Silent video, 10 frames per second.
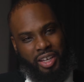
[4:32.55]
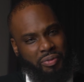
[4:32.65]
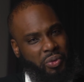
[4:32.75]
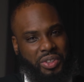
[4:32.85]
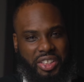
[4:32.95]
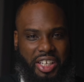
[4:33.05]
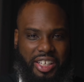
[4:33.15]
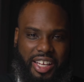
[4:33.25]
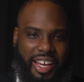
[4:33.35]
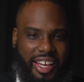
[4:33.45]
If you've seen
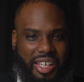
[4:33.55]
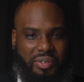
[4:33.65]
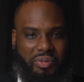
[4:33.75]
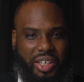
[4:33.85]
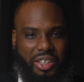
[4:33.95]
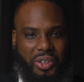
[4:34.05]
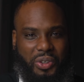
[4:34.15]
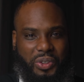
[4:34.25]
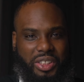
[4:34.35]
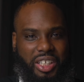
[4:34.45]
any
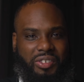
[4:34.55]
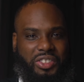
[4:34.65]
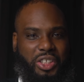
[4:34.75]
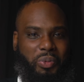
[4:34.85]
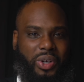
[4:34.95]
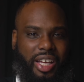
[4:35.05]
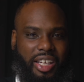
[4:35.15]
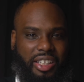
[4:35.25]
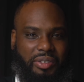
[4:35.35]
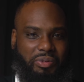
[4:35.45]
videos of someone
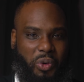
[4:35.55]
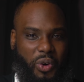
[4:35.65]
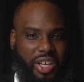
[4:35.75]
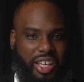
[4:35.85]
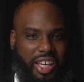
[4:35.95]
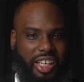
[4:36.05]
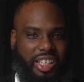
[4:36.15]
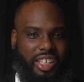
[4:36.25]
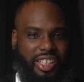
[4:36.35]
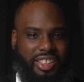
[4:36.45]
editing
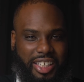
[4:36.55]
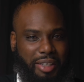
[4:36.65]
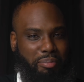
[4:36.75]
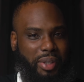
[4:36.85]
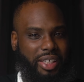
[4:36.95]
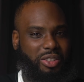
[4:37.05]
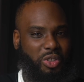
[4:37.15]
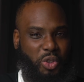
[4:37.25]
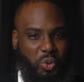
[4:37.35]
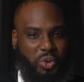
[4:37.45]
4K 10-bit
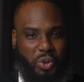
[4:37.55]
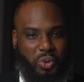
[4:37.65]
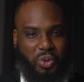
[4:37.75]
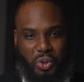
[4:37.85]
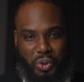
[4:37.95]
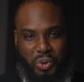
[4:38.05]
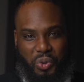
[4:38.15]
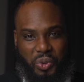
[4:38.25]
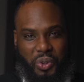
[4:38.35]
222,